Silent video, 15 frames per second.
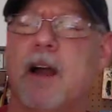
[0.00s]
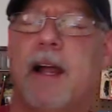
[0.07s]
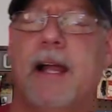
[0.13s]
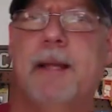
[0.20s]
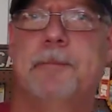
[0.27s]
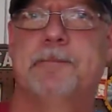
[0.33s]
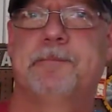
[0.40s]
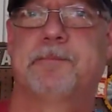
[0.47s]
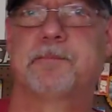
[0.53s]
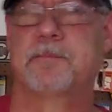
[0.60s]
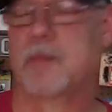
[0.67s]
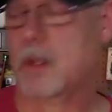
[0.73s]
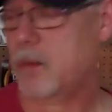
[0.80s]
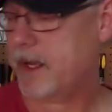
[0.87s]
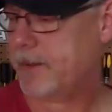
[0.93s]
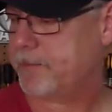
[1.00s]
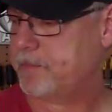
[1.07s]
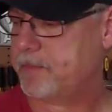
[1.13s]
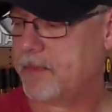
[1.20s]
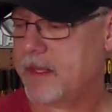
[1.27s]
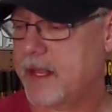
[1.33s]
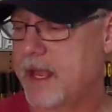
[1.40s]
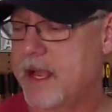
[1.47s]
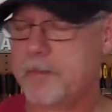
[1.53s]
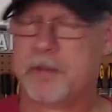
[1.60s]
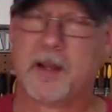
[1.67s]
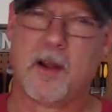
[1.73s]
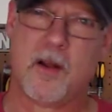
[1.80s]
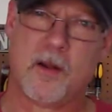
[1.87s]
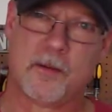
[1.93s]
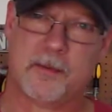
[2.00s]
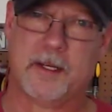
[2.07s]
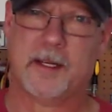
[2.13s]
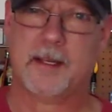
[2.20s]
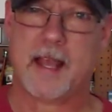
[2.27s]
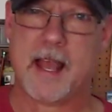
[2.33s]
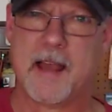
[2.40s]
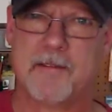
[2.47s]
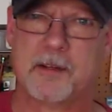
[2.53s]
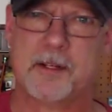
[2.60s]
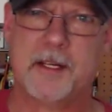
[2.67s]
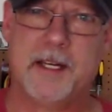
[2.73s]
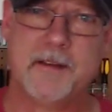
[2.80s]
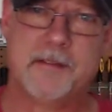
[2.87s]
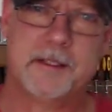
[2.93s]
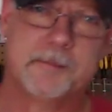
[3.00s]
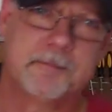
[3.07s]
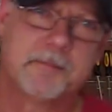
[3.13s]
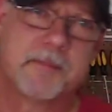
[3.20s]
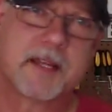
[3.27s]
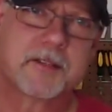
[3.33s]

Alright, well, I'm gone. Have a good evening.